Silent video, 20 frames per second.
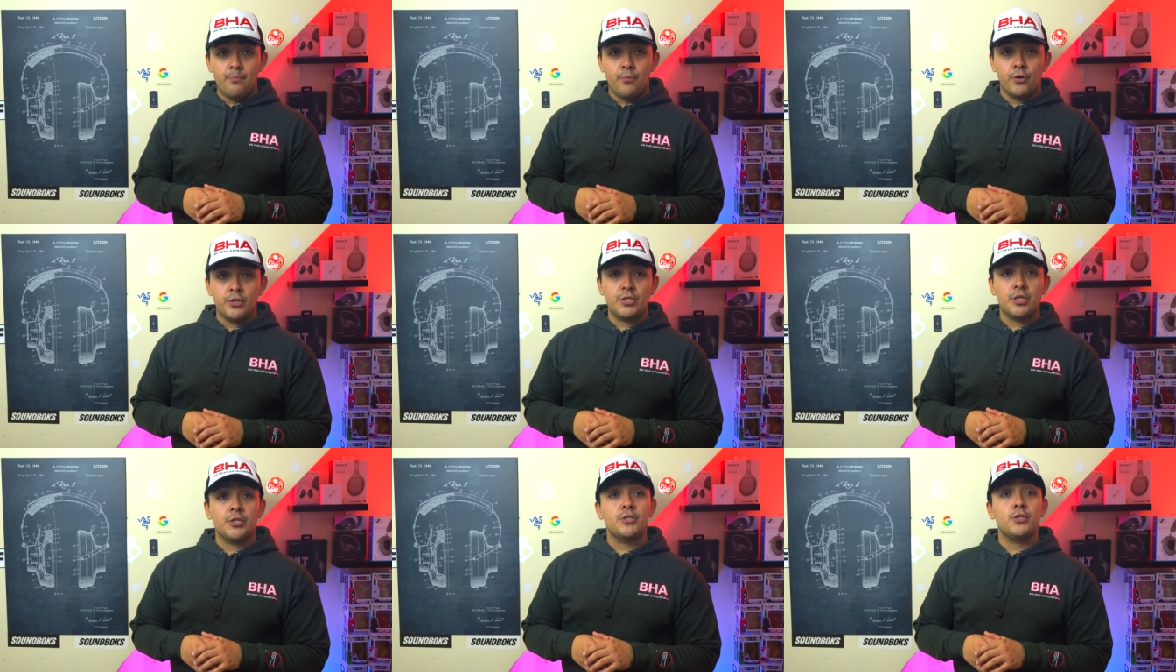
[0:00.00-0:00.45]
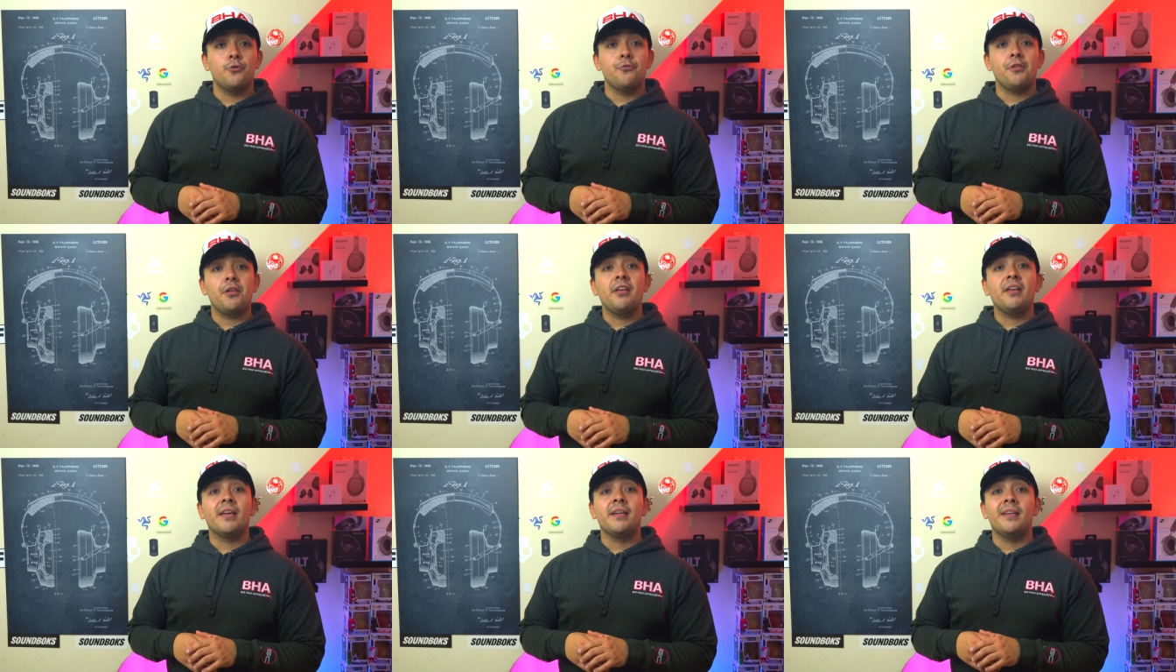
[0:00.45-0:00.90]
port, so
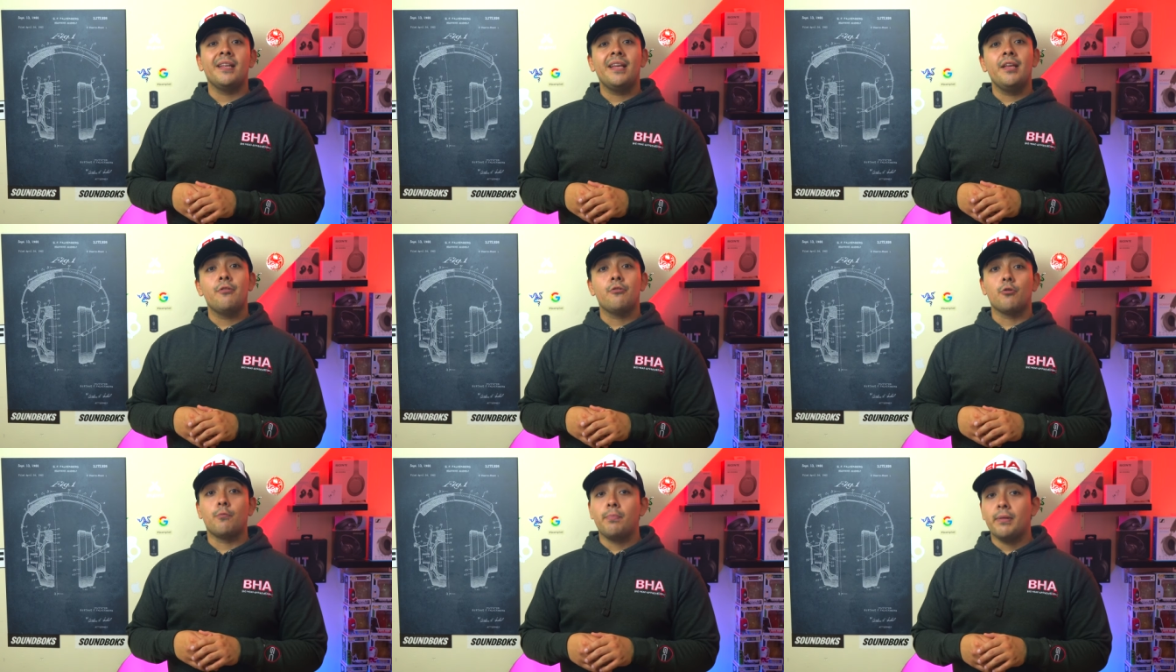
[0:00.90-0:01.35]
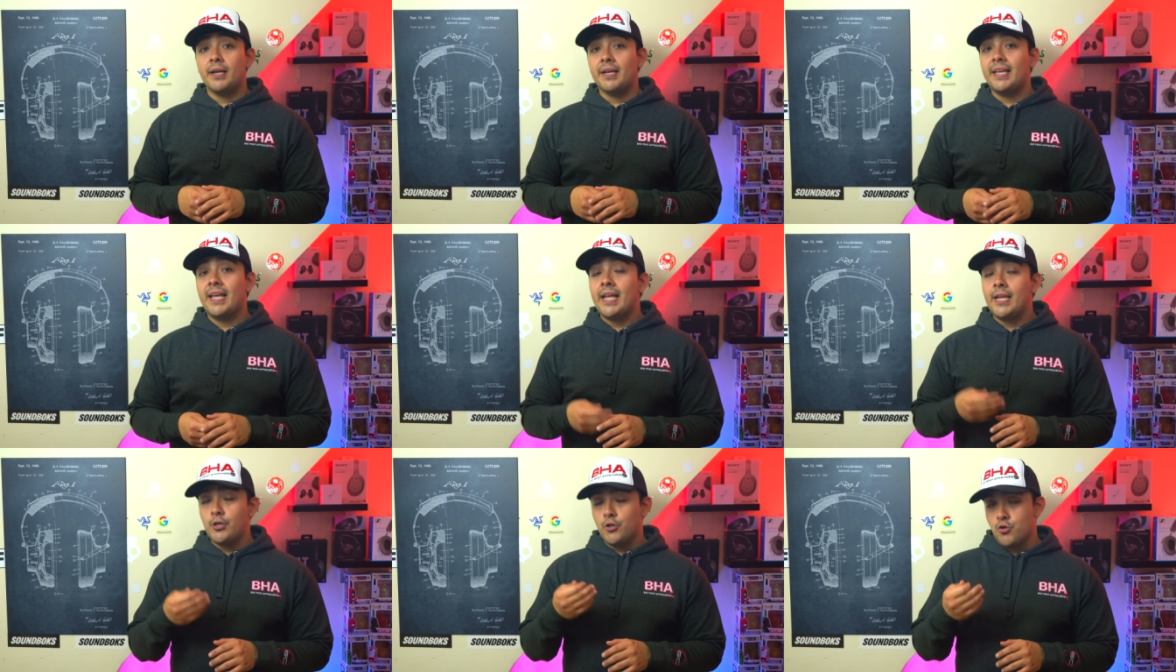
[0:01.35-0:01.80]
they can either plug
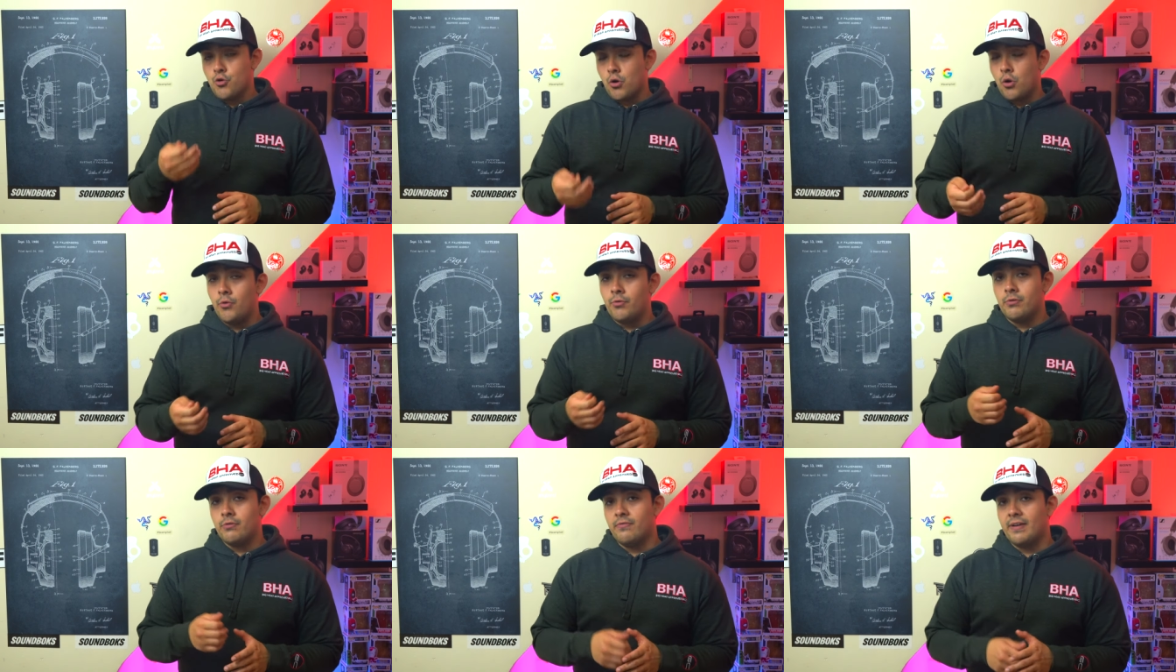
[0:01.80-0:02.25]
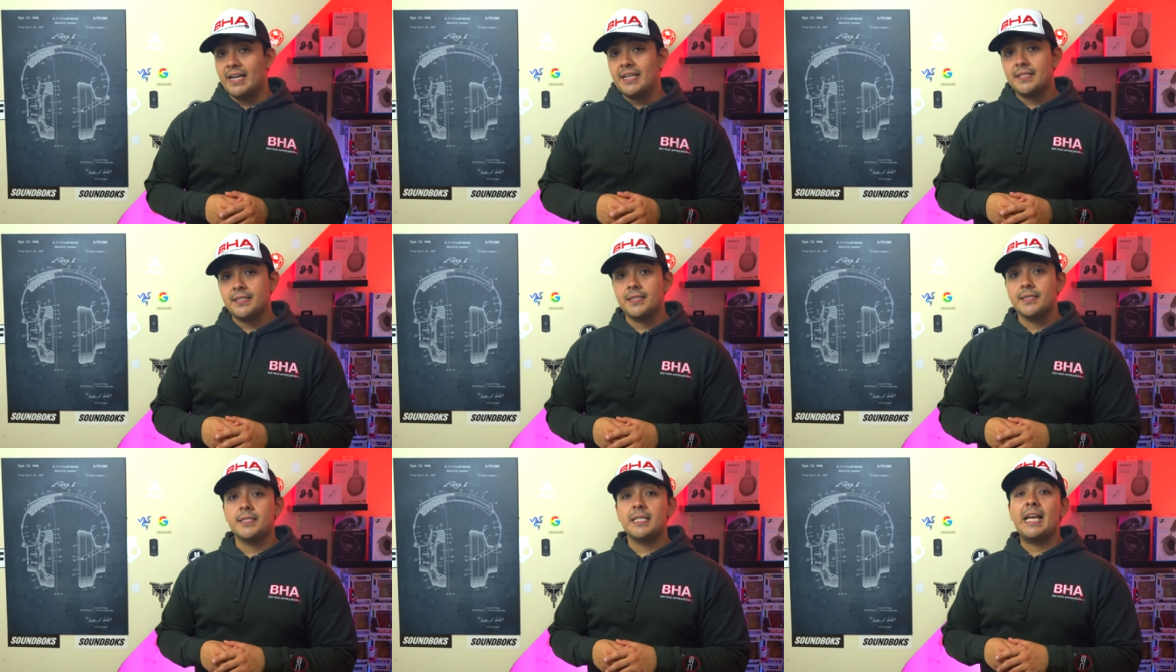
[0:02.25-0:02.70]
in your own
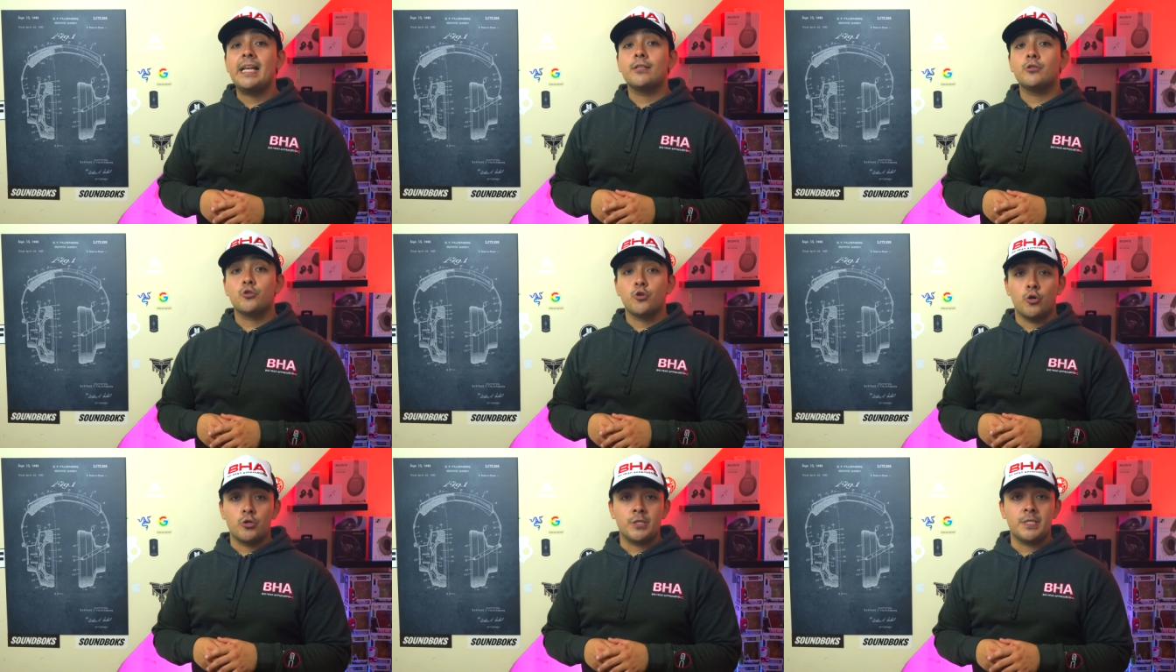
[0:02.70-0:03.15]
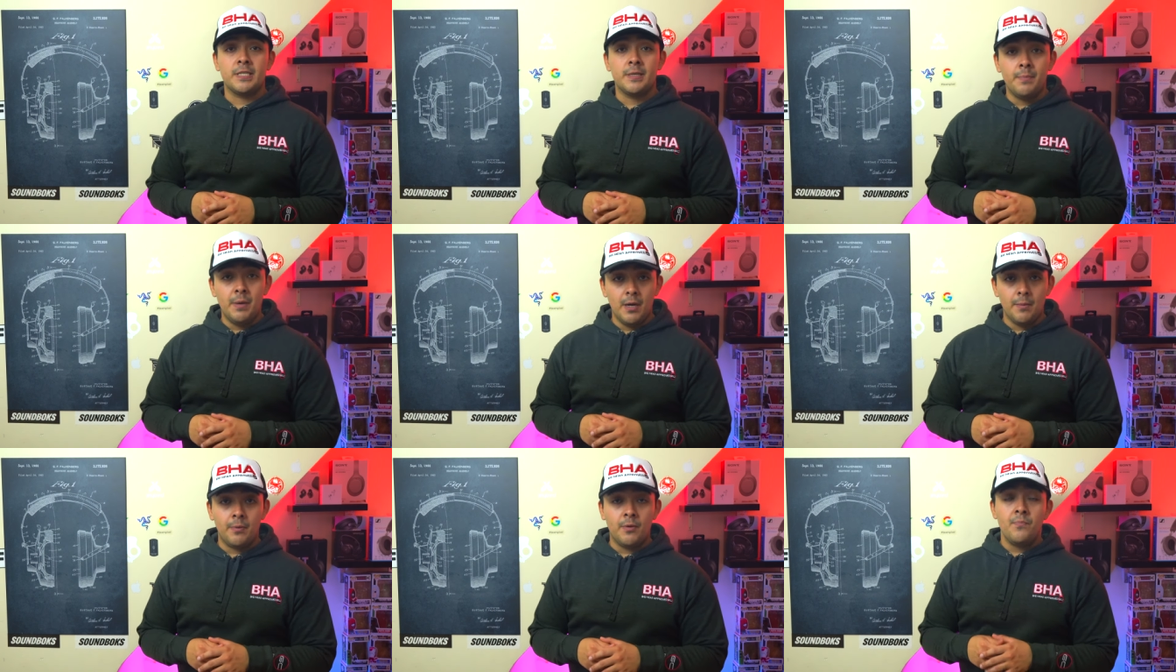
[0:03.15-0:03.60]
devices and charge
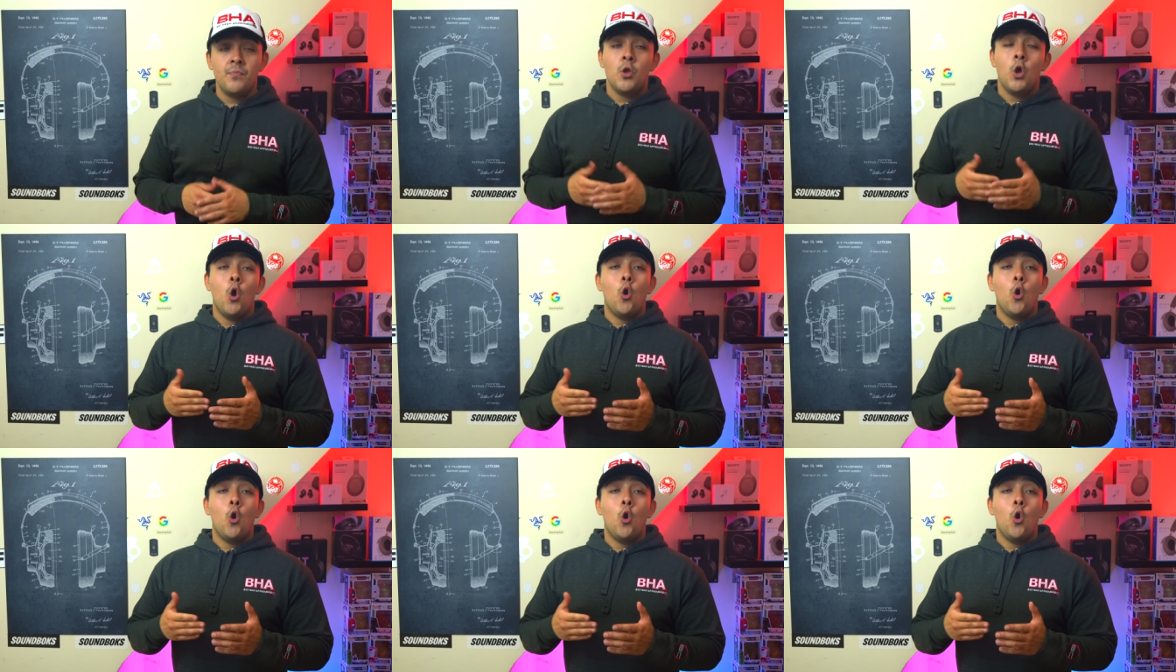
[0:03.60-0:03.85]
them up,